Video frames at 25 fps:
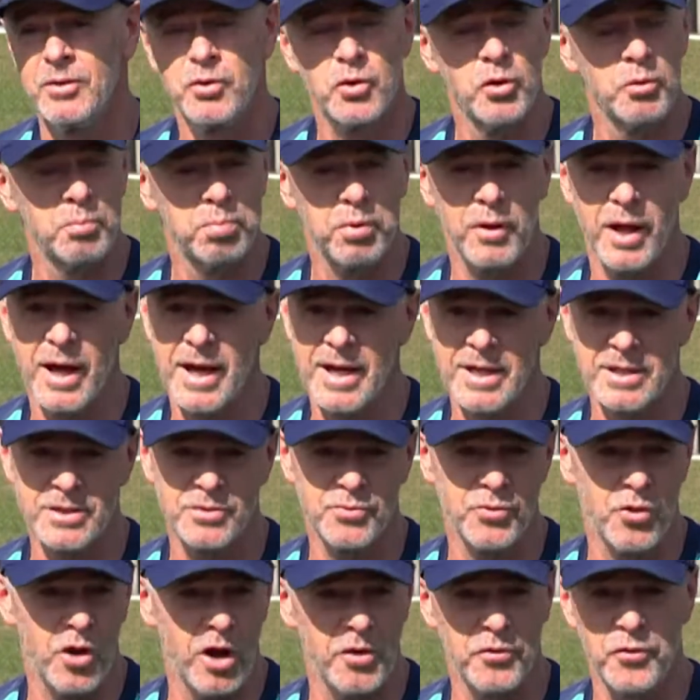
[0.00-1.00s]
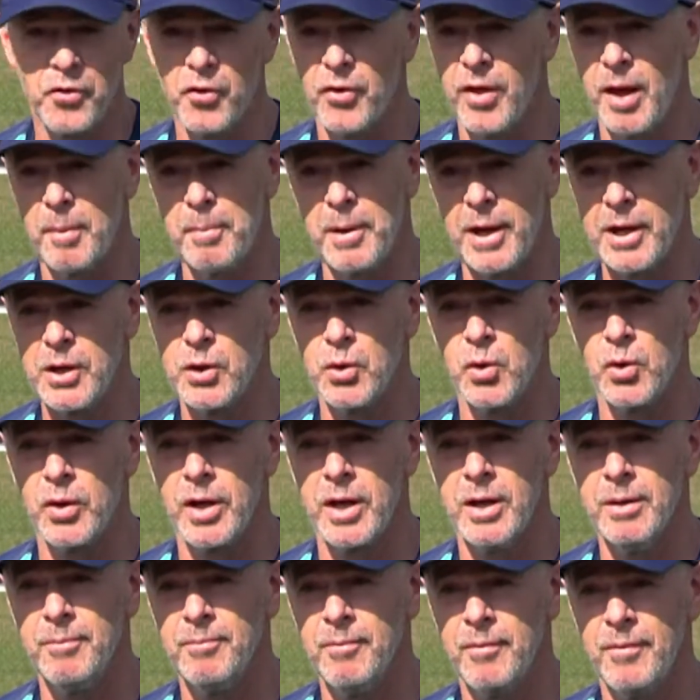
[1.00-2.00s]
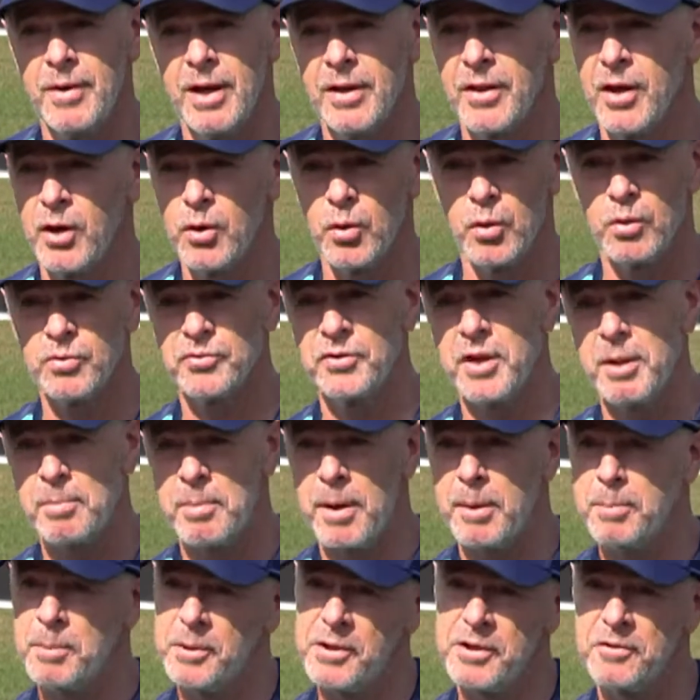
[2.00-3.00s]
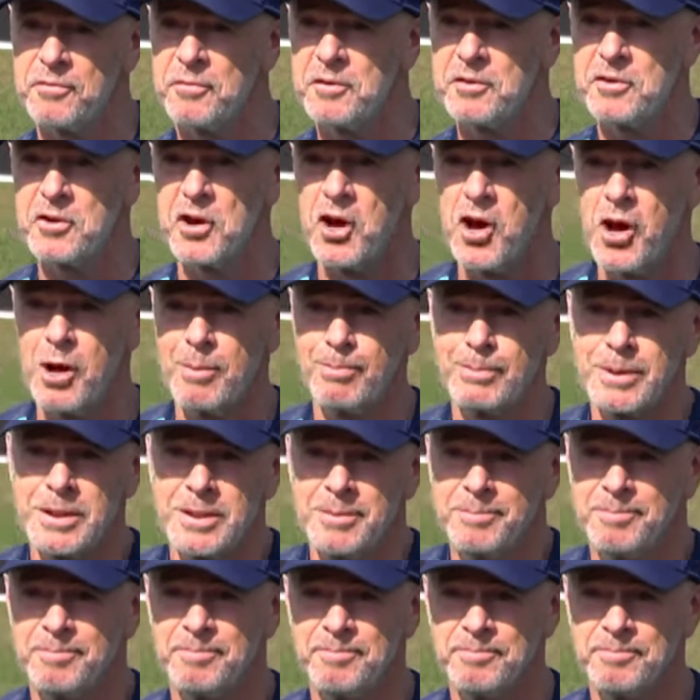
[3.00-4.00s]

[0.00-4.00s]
Good players right through that batting order, and they all step up at different times.